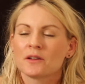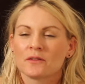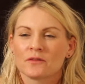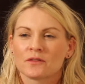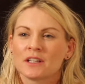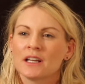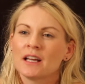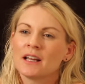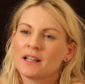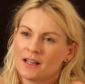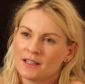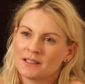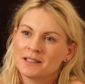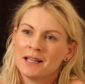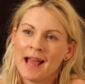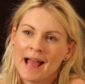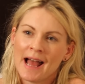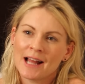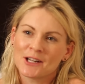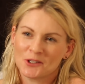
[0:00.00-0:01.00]
of get
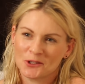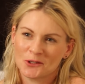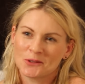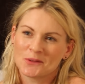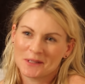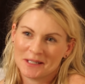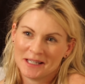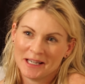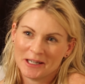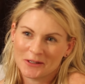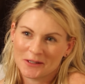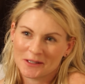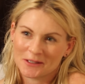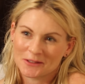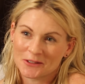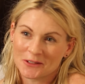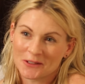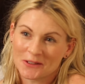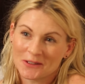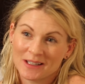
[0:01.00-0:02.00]
attached to the
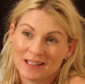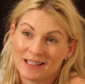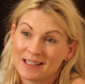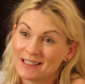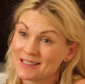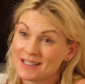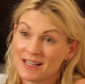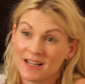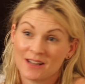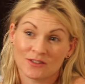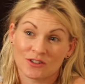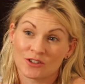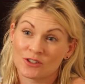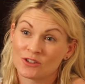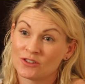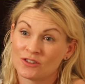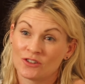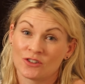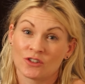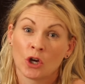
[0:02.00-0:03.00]
character, and it sounds
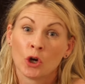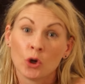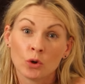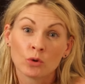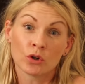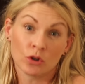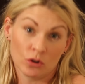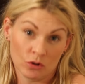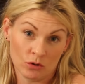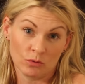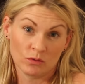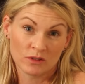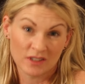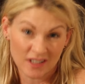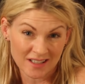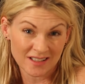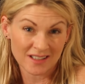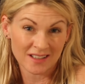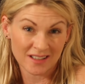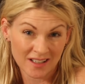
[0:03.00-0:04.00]
cuckoo,
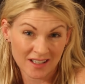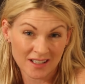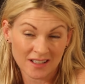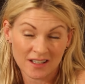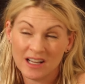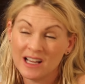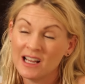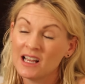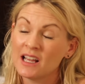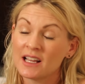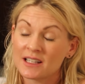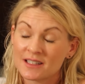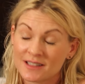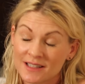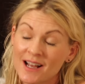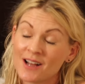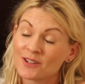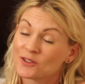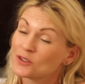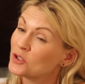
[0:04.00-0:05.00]
doesn't it? It
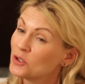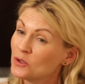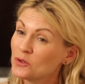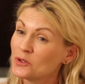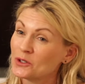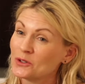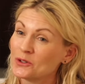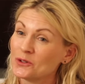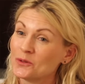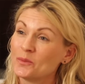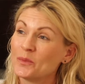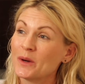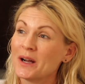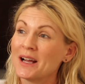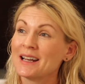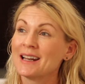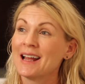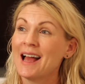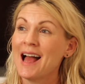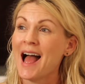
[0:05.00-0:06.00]
sounds cuckoo,
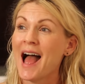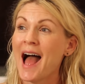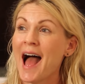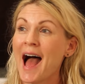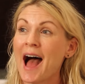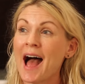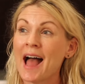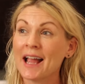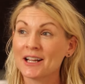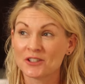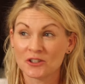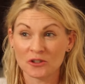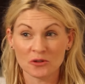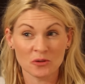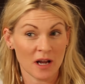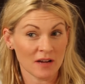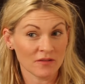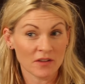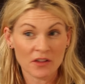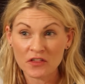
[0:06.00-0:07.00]
but I do
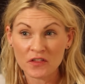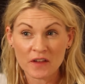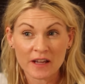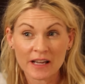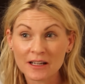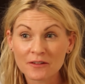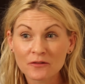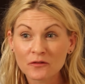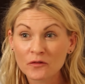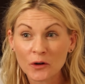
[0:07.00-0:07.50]
have a thing